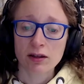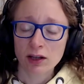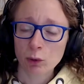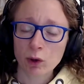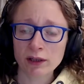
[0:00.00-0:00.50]

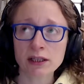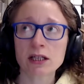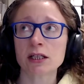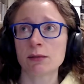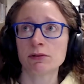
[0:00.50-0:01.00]
Another one
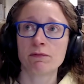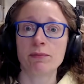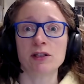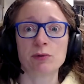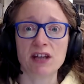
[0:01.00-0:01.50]
in terms of
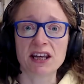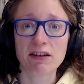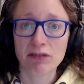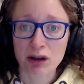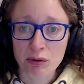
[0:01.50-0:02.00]
bits we take
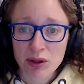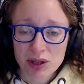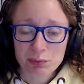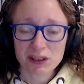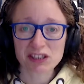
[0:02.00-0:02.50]
everywhere with
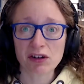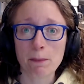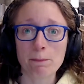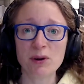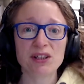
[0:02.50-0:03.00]
us, bits of our
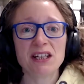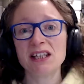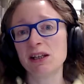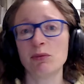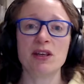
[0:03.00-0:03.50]
body
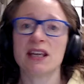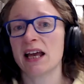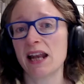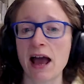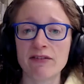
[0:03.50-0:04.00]
that we
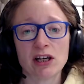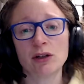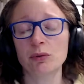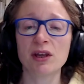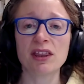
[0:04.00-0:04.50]
can have a
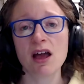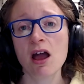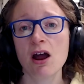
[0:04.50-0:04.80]
go with,